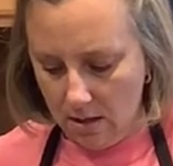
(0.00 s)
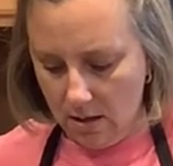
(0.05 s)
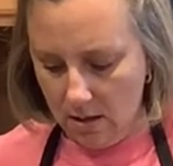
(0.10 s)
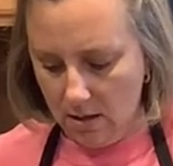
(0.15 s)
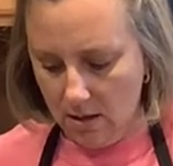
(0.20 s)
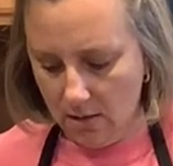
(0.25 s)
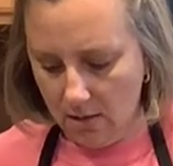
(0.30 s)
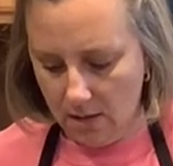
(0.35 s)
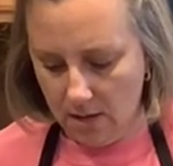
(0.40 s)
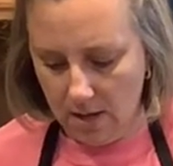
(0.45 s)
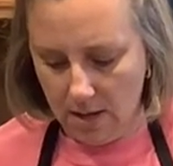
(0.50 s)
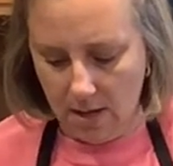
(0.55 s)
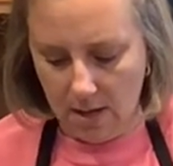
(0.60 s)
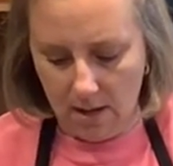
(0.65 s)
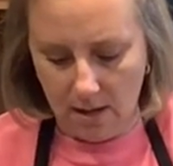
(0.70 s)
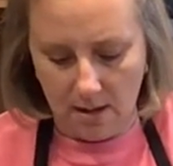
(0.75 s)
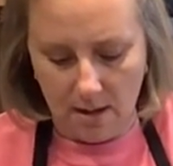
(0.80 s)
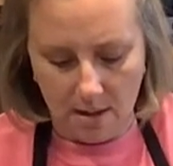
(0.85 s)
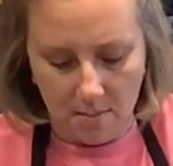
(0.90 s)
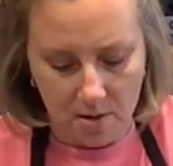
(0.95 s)
Okay,
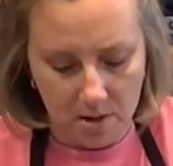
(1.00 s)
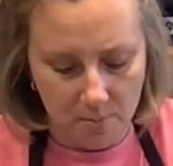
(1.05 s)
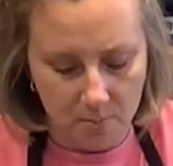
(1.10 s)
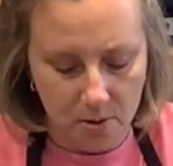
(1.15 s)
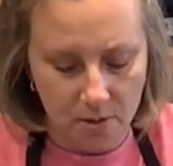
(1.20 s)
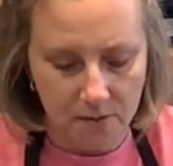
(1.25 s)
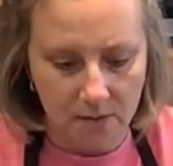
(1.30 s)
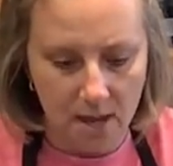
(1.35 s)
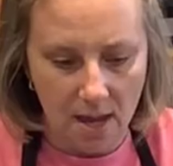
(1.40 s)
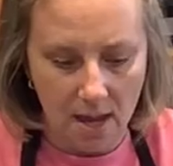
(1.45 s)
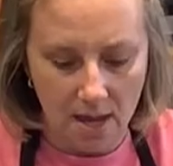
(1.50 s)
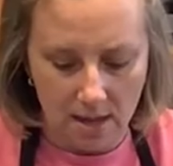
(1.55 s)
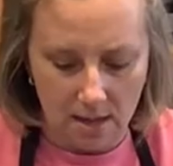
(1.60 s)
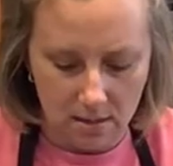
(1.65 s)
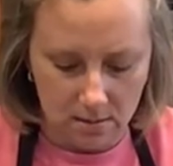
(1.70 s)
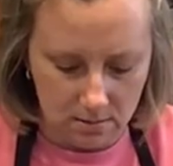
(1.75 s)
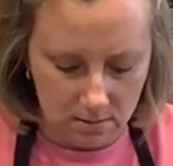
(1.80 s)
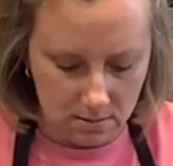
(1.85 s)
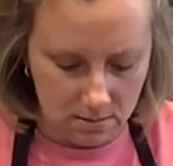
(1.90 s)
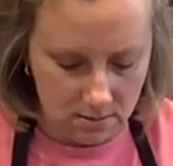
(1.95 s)
I'm gonna put that,
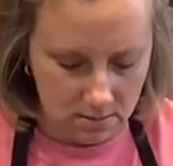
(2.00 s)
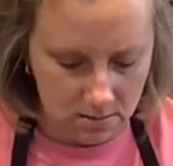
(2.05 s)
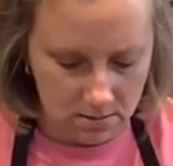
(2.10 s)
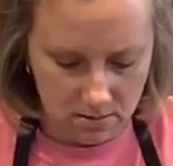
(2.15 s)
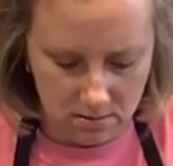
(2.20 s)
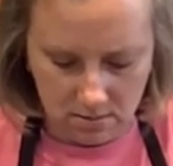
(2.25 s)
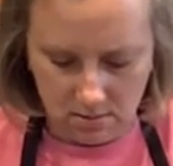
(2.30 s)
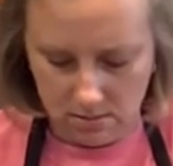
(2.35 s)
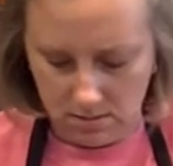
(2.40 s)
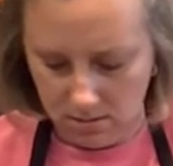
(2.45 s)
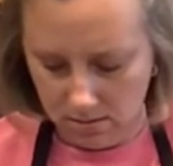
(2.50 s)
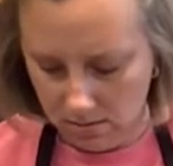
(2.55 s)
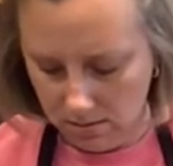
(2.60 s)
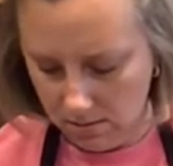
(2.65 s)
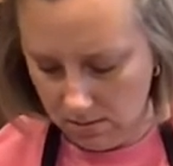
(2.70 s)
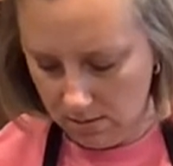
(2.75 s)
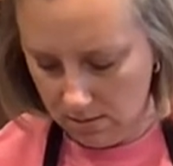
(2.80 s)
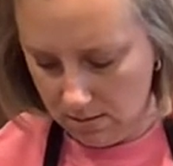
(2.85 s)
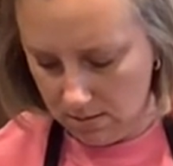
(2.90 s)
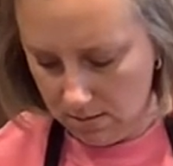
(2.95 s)
I'm
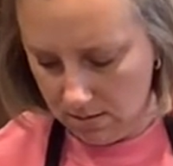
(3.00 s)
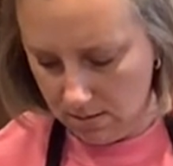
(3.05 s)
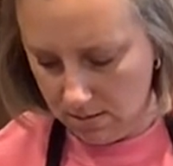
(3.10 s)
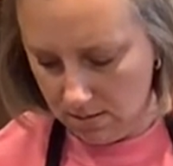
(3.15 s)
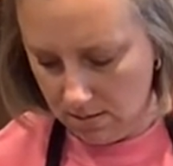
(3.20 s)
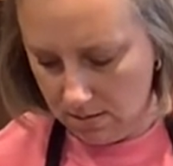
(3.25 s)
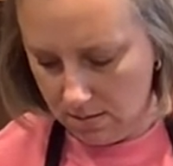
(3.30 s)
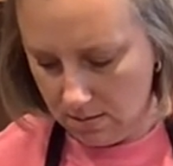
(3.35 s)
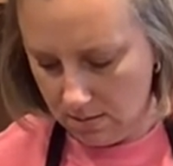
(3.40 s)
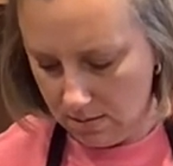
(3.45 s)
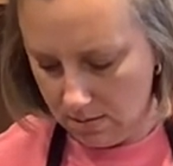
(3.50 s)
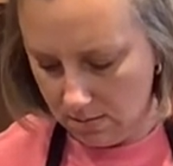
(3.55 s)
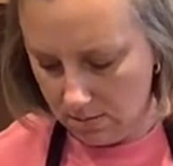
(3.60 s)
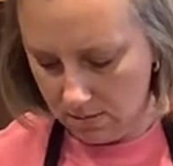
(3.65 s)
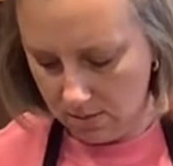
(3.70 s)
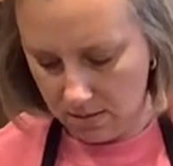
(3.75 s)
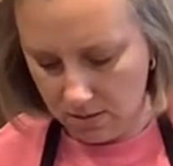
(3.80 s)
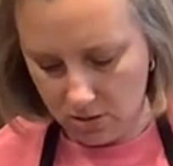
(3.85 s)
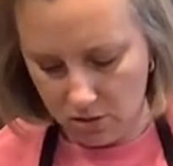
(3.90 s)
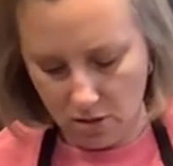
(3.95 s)

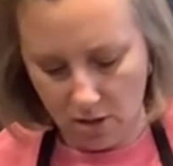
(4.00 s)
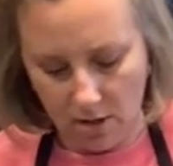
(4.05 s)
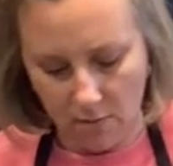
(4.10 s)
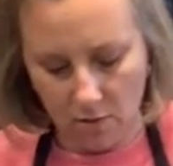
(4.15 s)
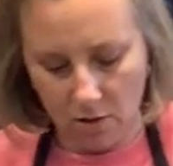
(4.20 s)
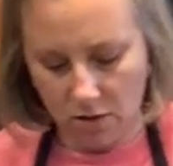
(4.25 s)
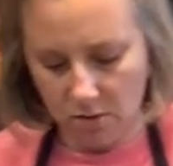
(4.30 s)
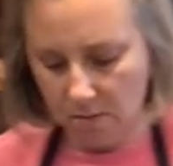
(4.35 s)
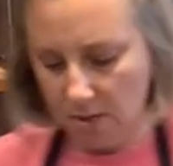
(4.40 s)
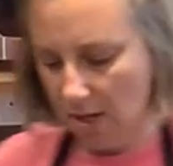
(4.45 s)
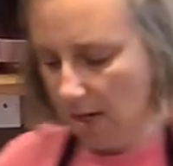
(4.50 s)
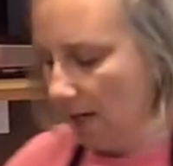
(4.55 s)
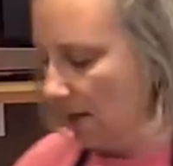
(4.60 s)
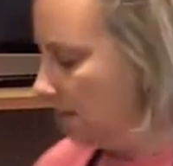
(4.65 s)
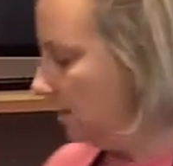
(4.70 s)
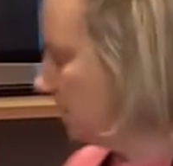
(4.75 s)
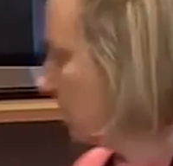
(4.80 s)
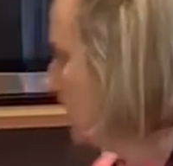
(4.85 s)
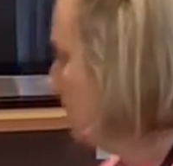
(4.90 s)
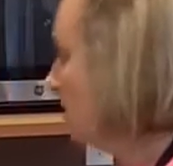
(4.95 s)
just gonna try and wash my
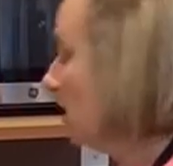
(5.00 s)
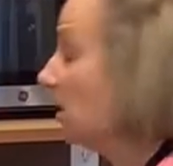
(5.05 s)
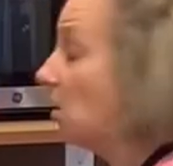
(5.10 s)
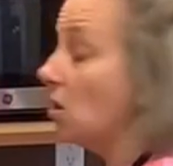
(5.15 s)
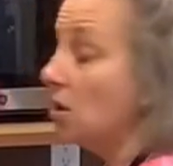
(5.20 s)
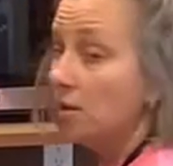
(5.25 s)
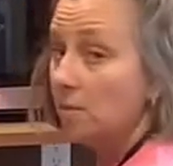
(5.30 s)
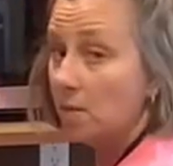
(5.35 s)
hands. It's gonna go in the